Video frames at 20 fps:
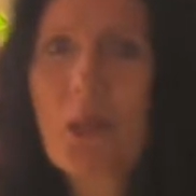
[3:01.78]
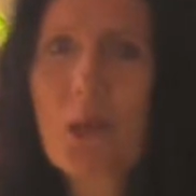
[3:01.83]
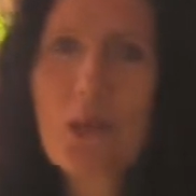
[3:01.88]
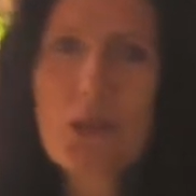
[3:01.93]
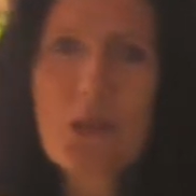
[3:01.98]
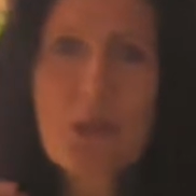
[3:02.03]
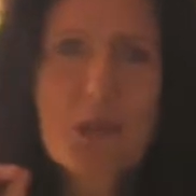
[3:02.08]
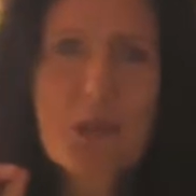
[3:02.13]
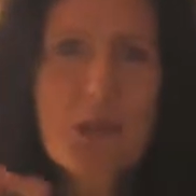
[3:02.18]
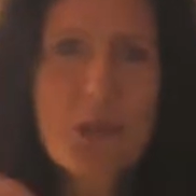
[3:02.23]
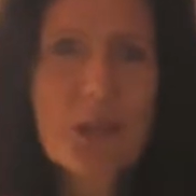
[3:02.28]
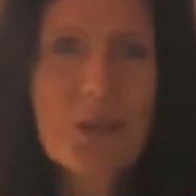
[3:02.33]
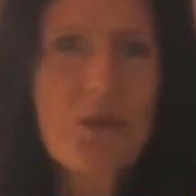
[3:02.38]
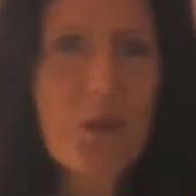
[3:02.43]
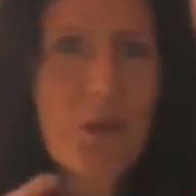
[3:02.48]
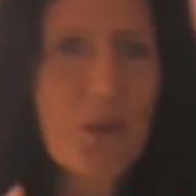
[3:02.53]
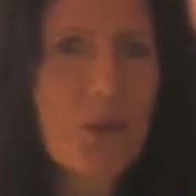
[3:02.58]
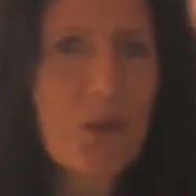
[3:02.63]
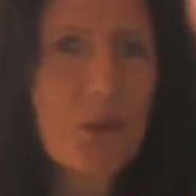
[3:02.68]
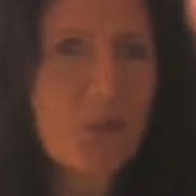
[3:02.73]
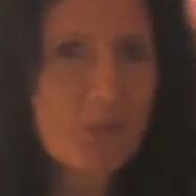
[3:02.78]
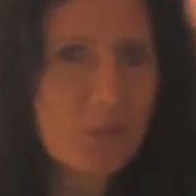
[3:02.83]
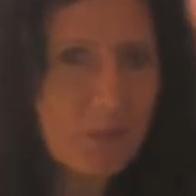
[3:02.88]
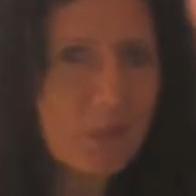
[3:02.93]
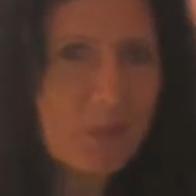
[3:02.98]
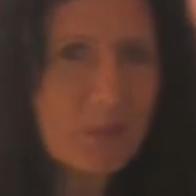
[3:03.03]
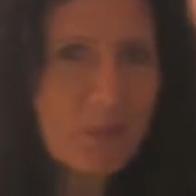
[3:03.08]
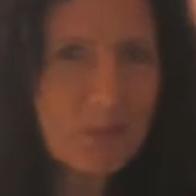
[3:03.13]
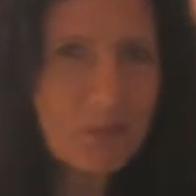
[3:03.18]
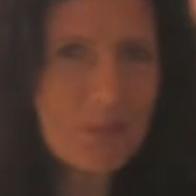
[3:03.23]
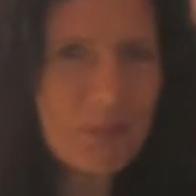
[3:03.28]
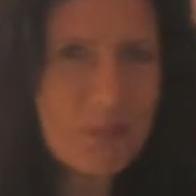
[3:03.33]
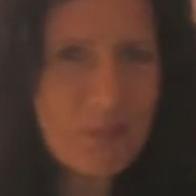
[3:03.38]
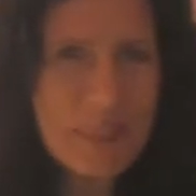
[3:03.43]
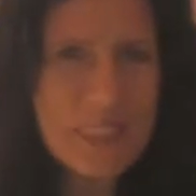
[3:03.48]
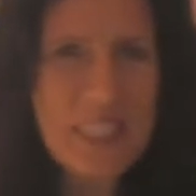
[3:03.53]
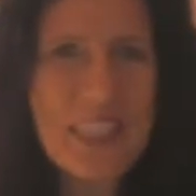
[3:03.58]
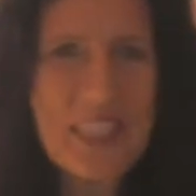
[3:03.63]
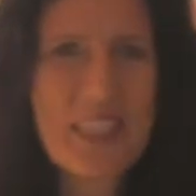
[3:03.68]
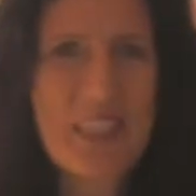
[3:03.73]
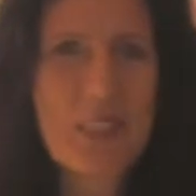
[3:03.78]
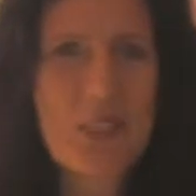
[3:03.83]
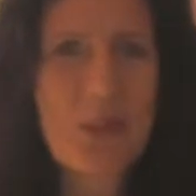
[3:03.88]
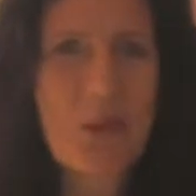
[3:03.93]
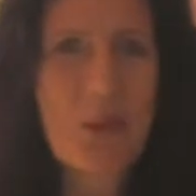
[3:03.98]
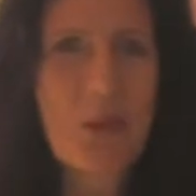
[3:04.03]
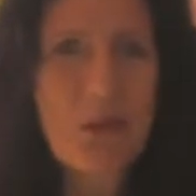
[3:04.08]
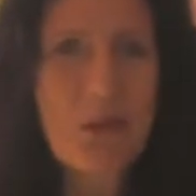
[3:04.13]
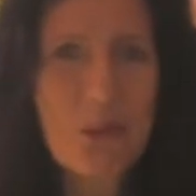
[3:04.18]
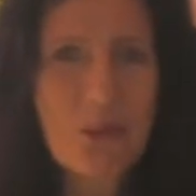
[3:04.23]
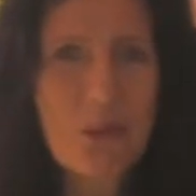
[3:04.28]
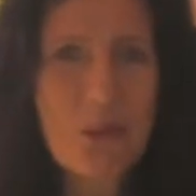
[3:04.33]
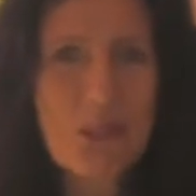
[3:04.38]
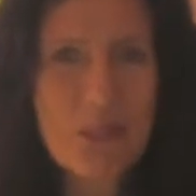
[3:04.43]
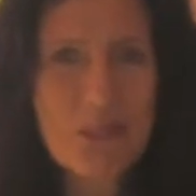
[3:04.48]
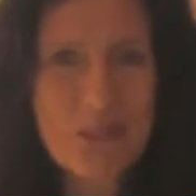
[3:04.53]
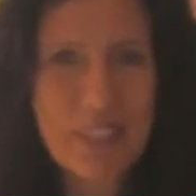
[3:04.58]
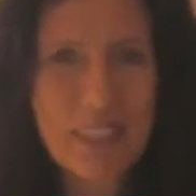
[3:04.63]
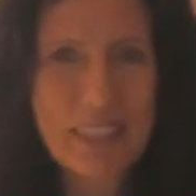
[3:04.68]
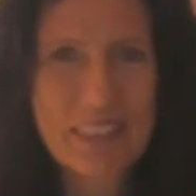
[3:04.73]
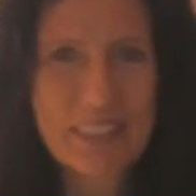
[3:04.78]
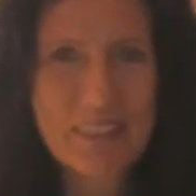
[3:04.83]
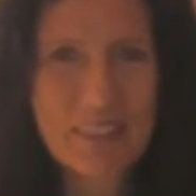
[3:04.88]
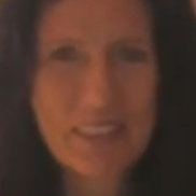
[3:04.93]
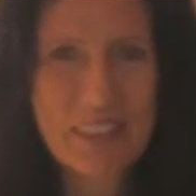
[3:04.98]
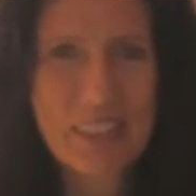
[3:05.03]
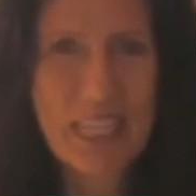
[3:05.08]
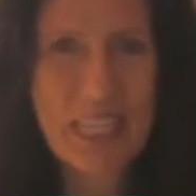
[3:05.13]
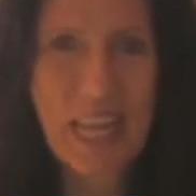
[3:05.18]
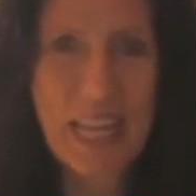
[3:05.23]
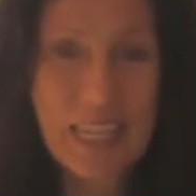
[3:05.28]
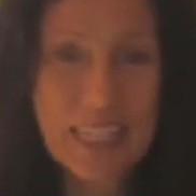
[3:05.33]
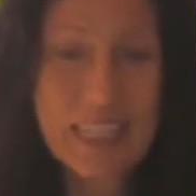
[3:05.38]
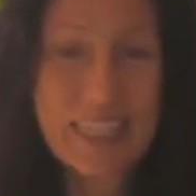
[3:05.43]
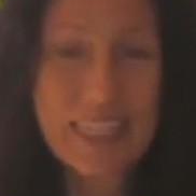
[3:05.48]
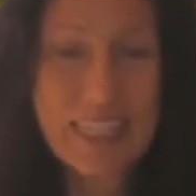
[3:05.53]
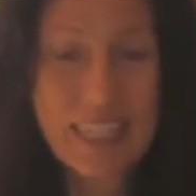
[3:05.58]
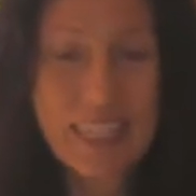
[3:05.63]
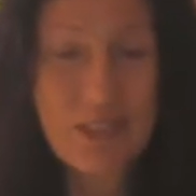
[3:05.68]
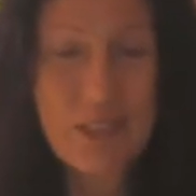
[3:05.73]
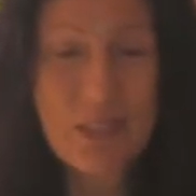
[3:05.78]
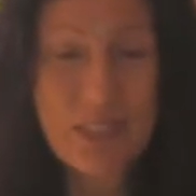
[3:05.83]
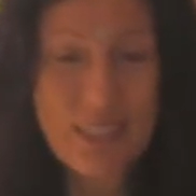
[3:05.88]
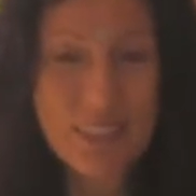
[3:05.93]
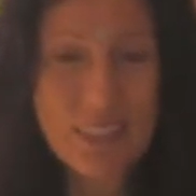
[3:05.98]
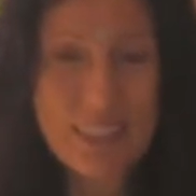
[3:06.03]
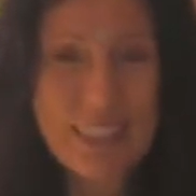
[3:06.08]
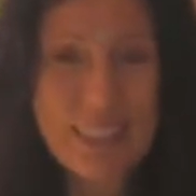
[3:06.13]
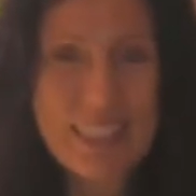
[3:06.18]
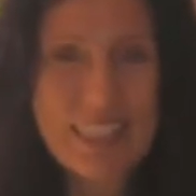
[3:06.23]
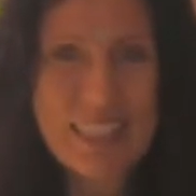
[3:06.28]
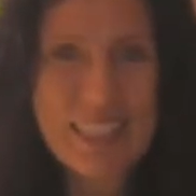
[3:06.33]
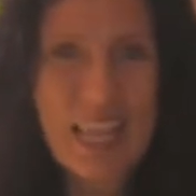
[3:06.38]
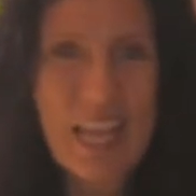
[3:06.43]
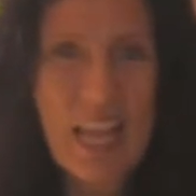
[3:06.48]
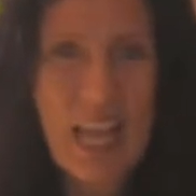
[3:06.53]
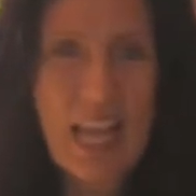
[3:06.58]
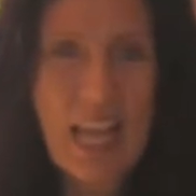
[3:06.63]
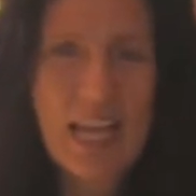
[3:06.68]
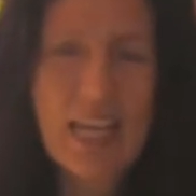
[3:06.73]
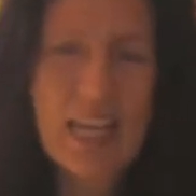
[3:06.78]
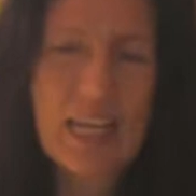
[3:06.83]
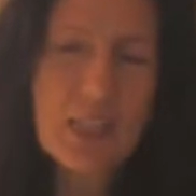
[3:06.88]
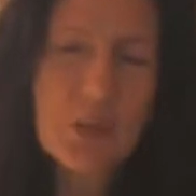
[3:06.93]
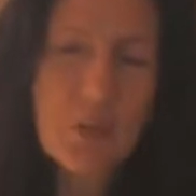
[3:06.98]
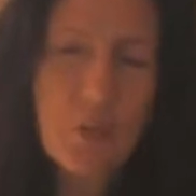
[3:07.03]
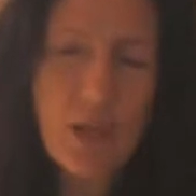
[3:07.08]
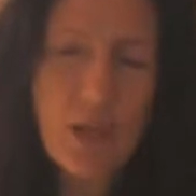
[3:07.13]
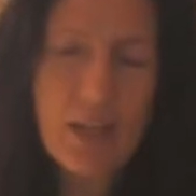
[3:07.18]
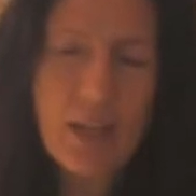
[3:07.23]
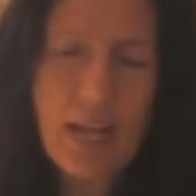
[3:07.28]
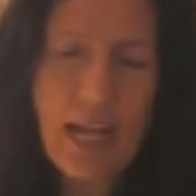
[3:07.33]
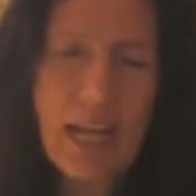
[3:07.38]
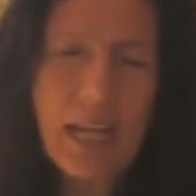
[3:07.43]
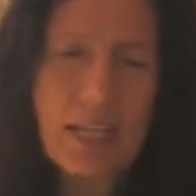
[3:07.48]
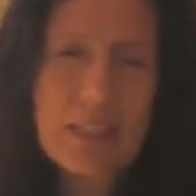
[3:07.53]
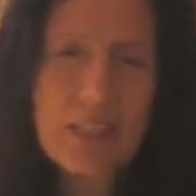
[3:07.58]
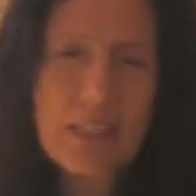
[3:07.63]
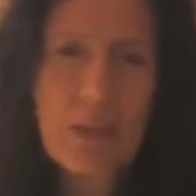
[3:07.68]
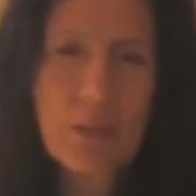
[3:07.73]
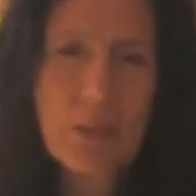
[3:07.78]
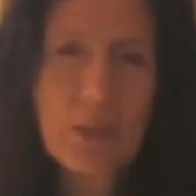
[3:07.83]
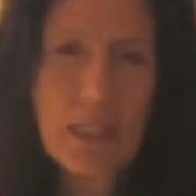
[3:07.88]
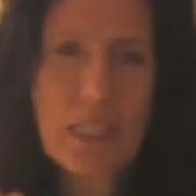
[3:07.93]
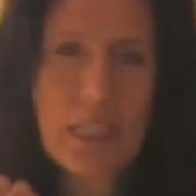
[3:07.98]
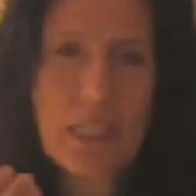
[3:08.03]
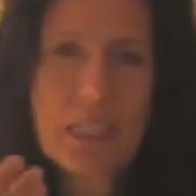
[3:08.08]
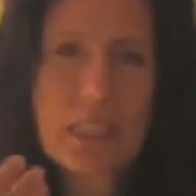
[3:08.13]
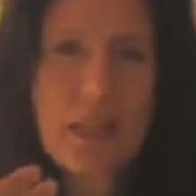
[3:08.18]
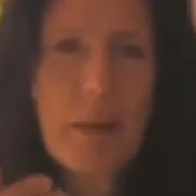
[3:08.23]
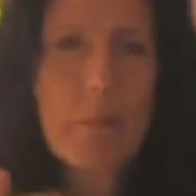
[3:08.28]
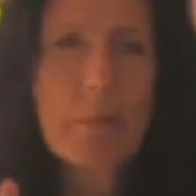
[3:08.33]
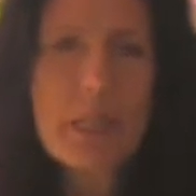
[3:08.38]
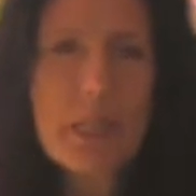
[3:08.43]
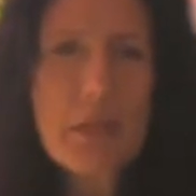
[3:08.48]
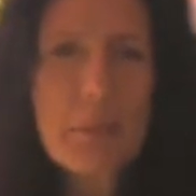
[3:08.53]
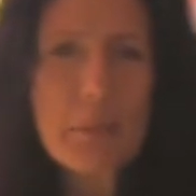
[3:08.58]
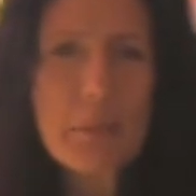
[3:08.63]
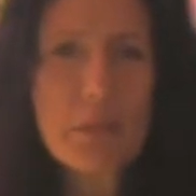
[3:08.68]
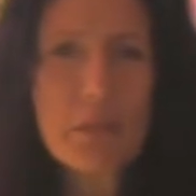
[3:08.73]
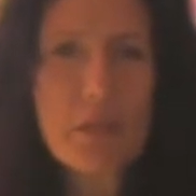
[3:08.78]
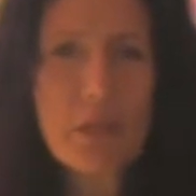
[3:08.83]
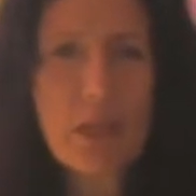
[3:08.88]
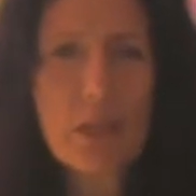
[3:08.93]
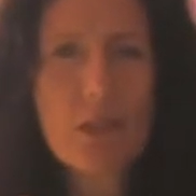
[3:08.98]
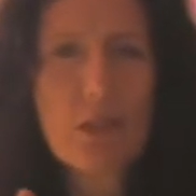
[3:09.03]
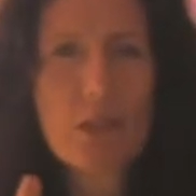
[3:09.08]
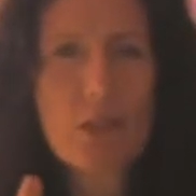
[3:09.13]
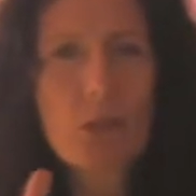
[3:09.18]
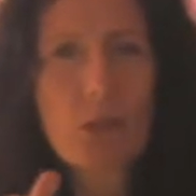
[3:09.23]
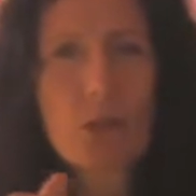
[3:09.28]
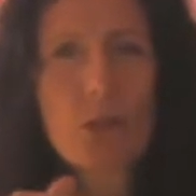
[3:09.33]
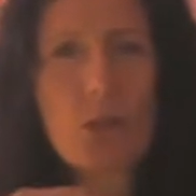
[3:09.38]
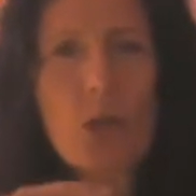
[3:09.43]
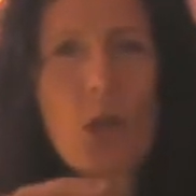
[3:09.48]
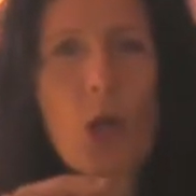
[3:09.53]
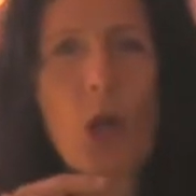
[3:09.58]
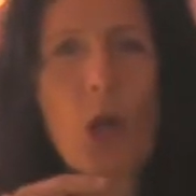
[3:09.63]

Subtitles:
so you can go and set your own goals effectively and get results, as well as going a step deeper into